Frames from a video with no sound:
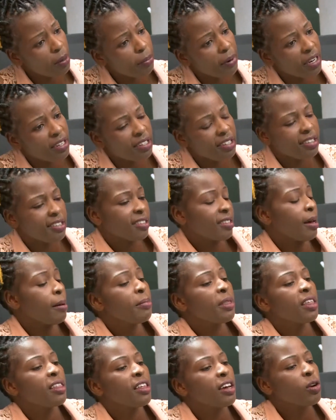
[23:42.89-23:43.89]
but it's
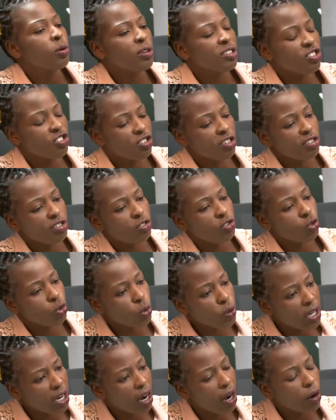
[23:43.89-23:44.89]
something that I was just doing